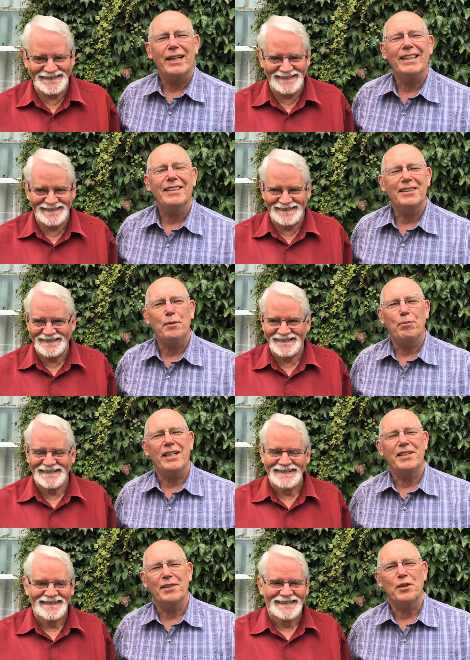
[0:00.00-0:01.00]
Speaker 1: My guilty
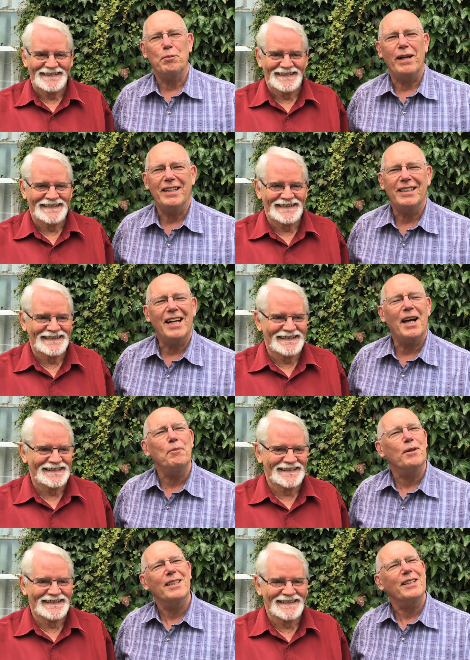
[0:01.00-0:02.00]
pleasure is spending
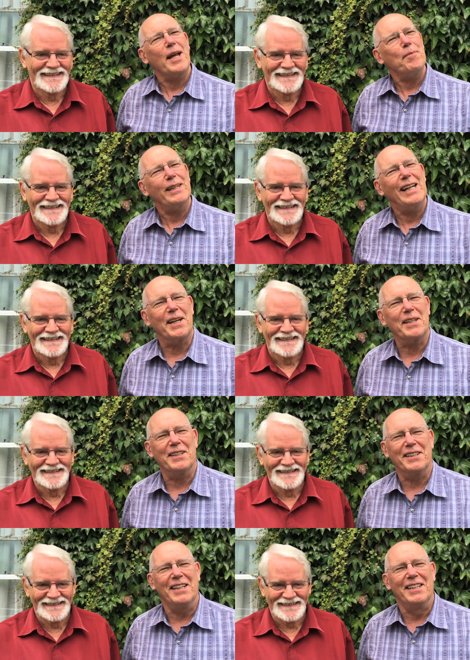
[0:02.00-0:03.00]
time with the stamp
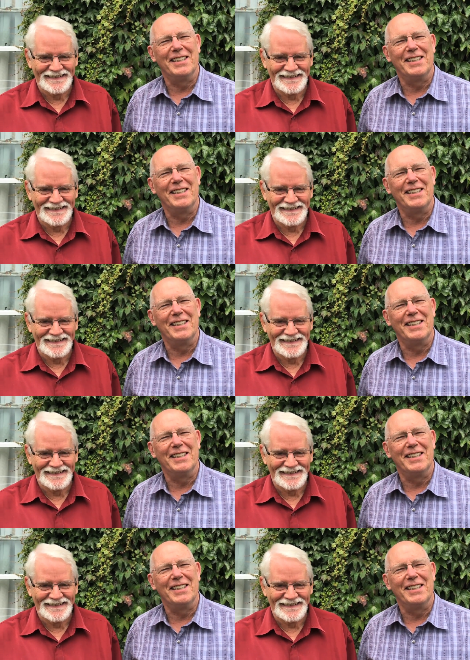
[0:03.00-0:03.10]
collection.